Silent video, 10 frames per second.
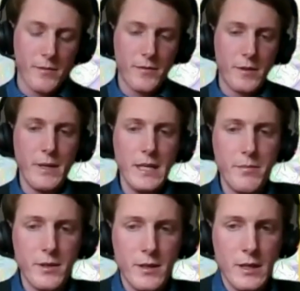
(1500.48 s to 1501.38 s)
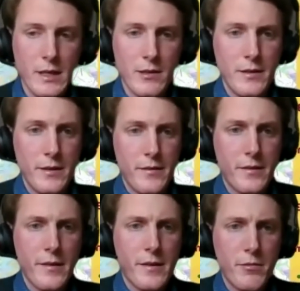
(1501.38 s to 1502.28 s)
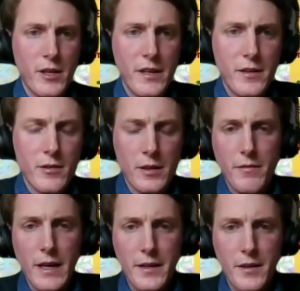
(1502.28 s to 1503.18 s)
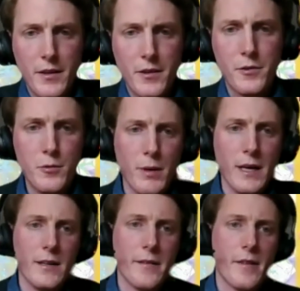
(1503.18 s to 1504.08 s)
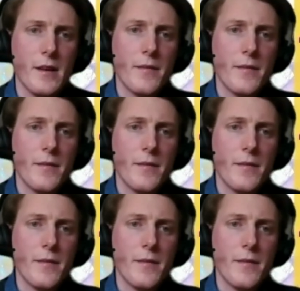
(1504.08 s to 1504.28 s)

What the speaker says: of the paper is separated or divided into two parts.